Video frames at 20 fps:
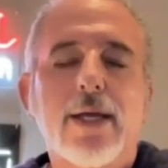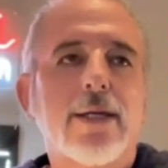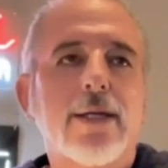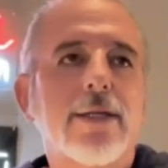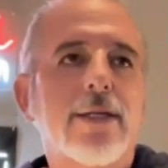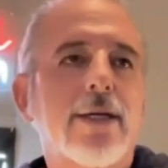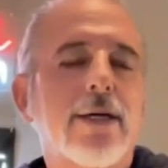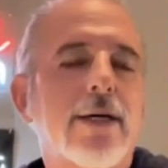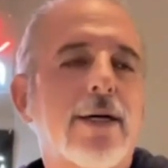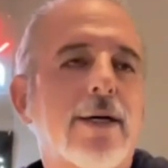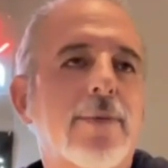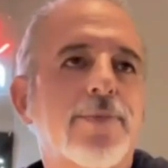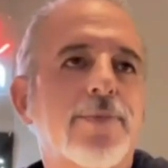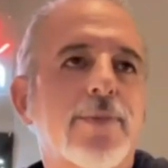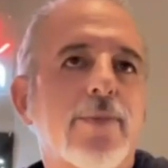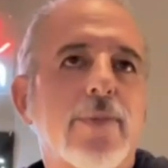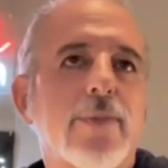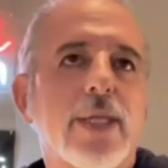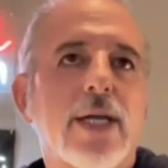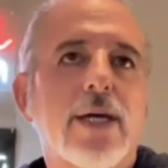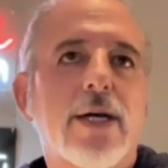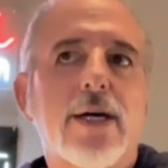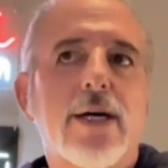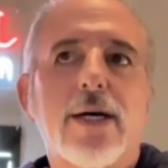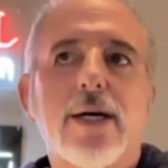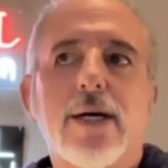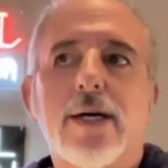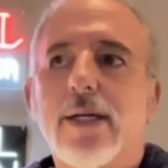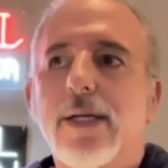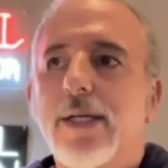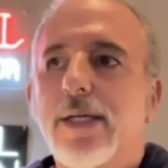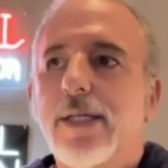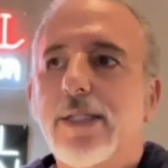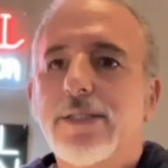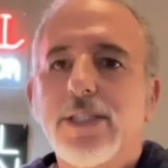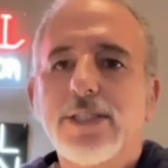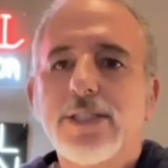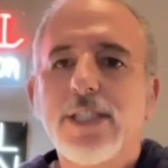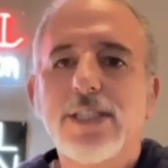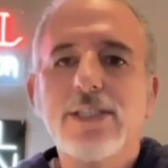And um, uh,
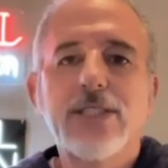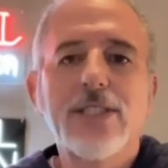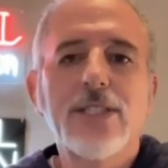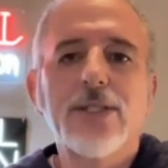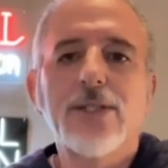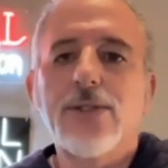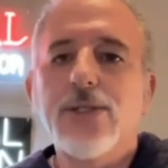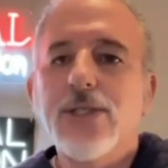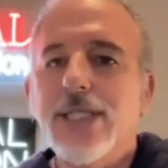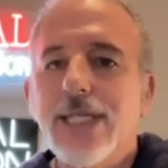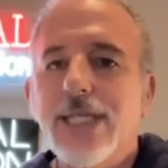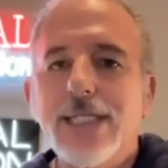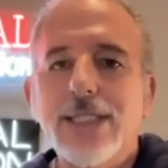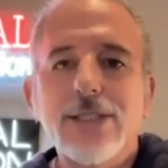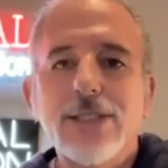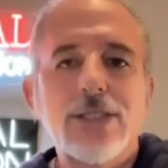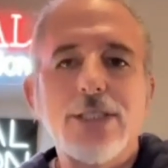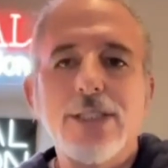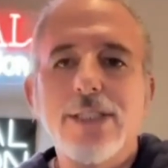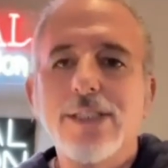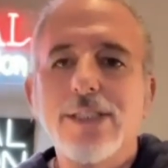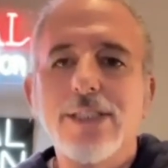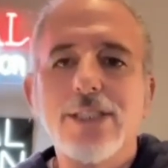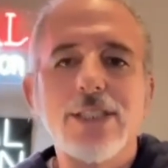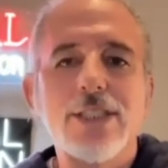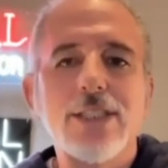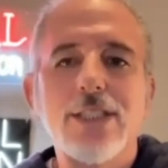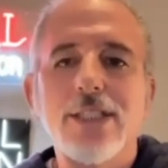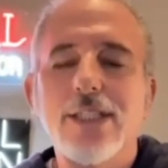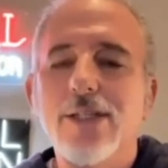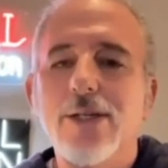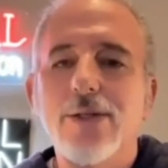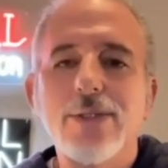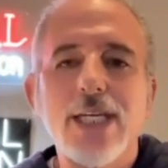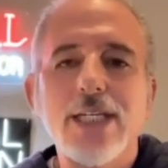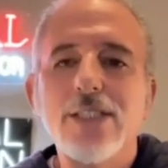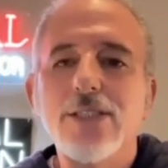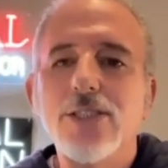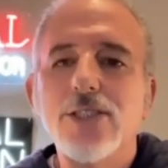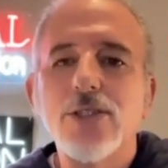just these little links, you, just, you know,
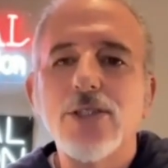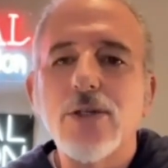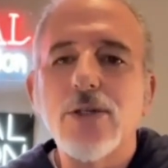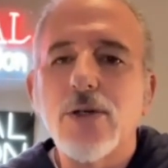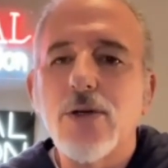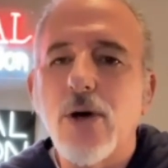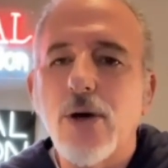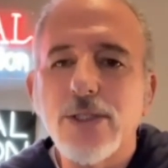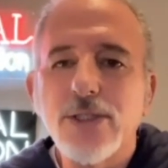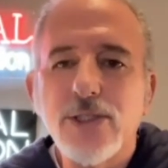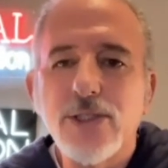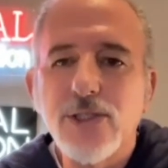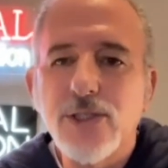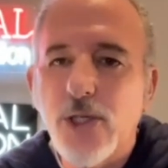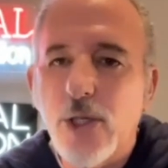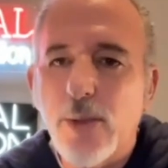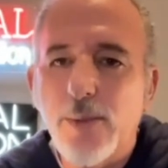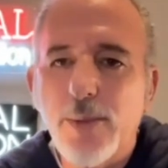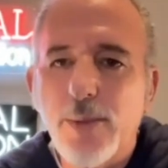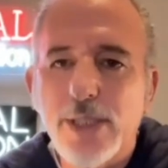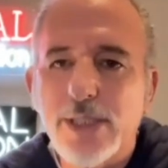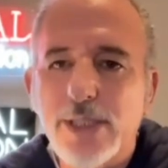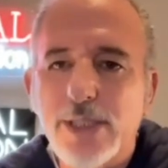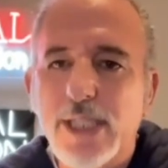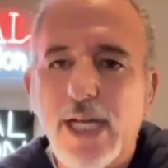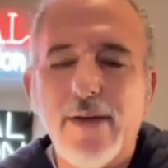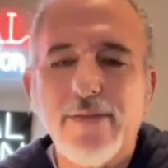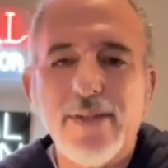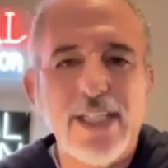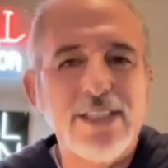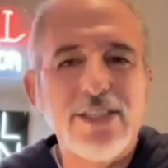they can just cause so much havoc.